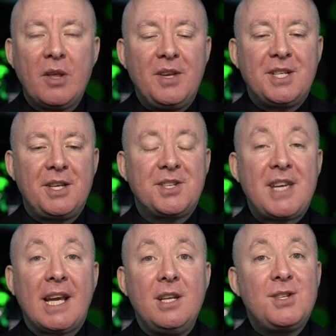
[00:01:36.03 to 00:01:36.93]
This is the
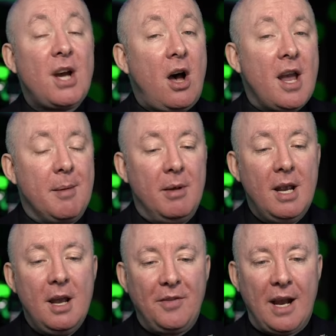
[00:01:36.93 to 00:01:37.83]
second time
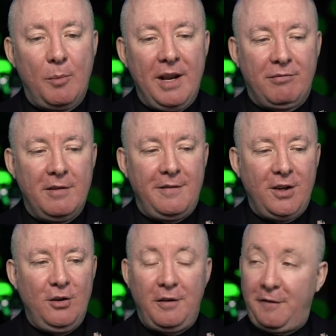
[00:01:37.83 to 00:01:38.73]
that we've
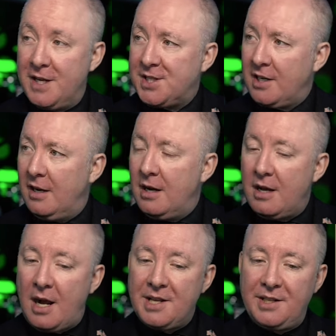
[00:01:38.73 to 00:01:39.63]
reviewed Fisker.
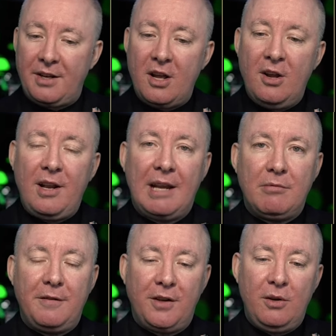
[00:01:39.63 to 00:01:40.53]
I did an earlier
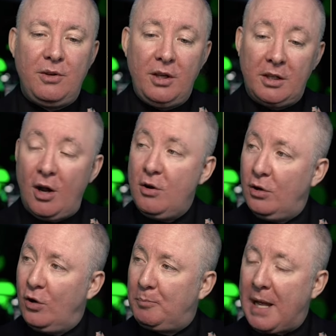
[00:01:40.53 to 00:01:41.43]
review. You can go and
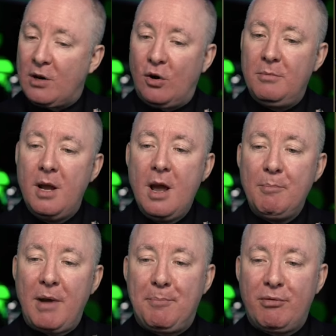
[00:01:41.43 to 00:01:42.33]
look back on
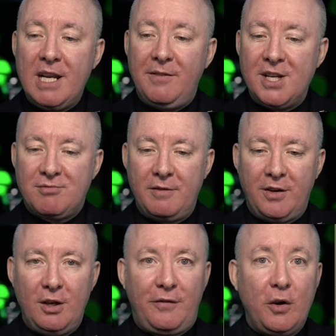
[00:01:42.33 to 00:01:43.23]
my previous
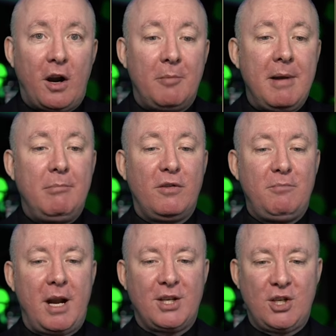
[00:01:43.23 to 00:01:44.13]
review. If you are a member of
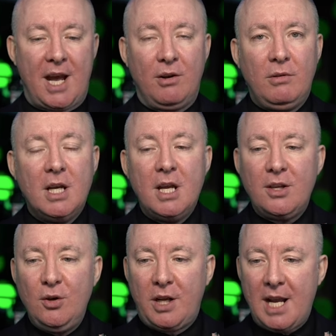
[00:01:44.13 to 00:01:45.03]
my channel,
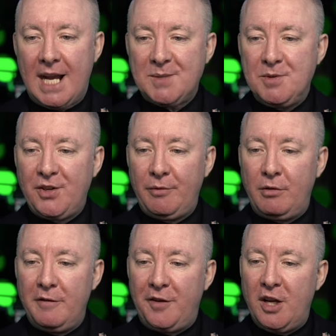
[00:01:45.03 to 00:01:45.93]
you can ask me to do
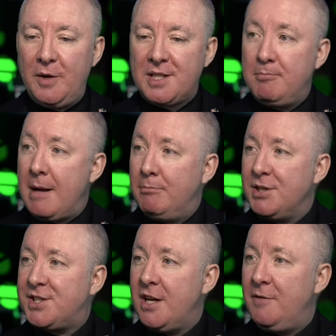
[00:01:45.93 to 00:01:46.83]
a review. It's a
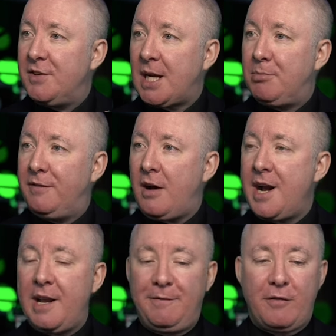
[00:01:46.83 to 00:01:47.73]
member service. I
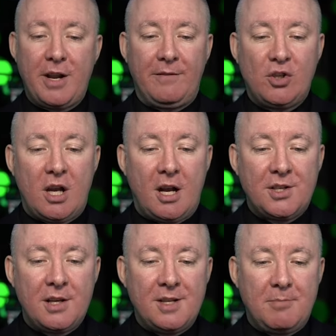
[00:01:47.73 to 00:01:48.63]
provide it free of
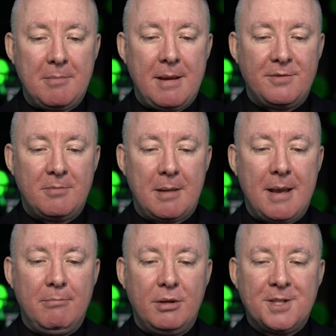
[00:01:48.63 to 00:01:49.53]
charge to my
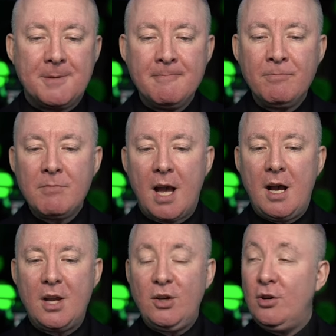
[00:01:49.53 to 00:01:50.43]
members.
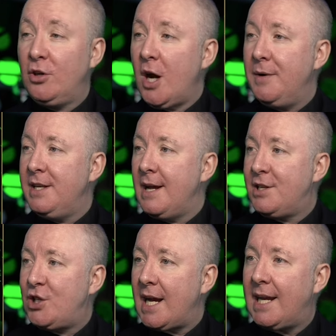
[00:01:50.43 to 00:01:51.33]
You can go and
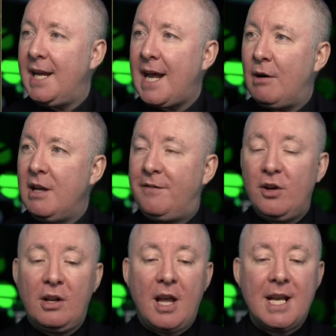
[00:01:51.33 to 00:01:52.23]
check it out if
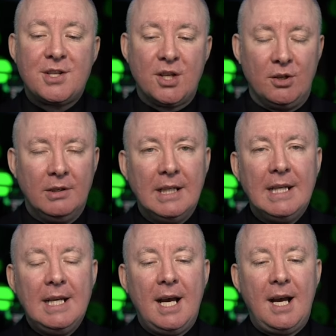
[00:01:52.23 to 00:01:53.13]
you'd like to.
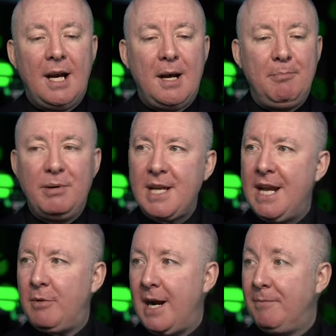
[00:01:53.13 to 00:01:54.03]
But
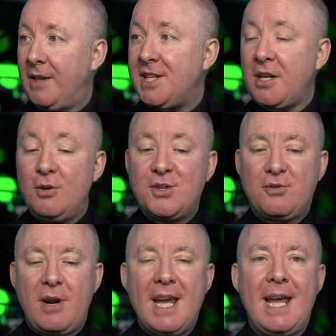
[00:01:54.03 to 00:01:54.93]
anyway, let's go
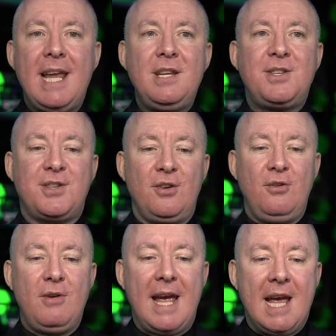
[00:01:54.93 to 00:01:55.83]
straight
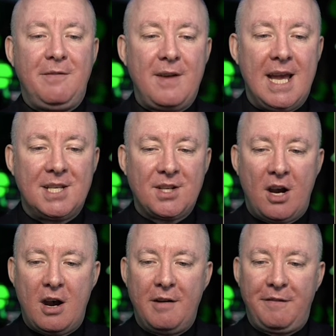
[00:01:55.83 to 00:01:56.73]
into
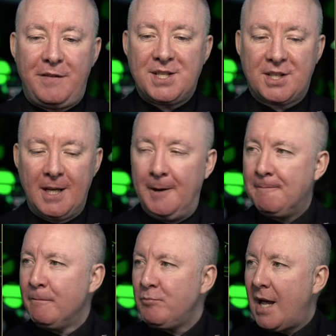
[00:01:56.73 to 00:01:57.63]
FSR Fisker
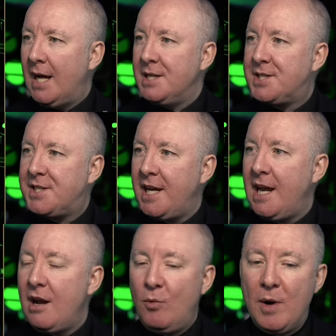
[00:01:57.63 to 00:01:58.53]
and
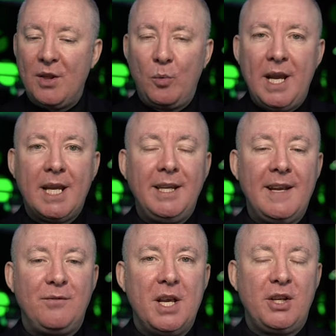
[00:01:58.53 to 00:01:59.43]
see whether we can
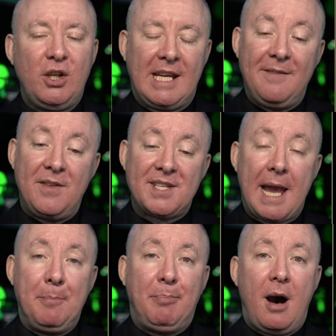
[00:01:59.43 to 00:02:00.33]
give this
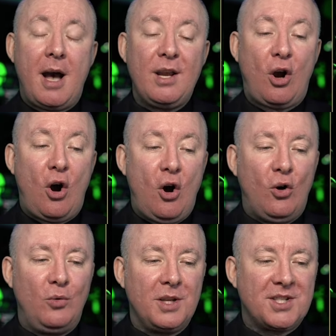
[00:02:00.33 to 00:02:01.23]
a buy,
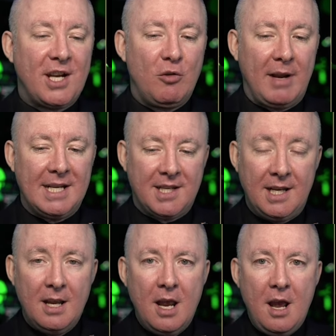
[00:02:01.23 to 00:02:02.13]
hold, sell rating.